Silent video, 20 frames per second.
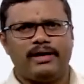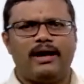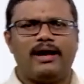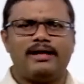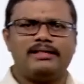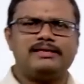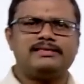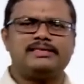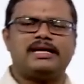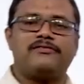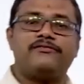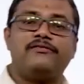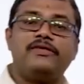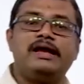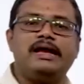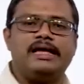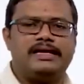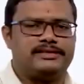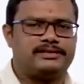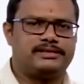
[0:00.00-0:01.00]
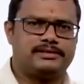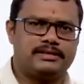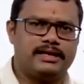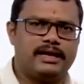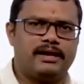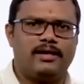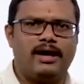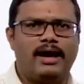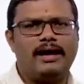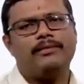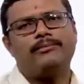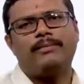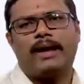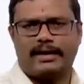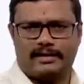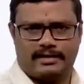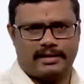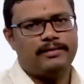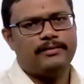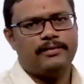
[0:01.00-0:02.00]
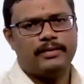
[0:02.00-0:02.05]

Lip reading: all these are feelings, they are not matter.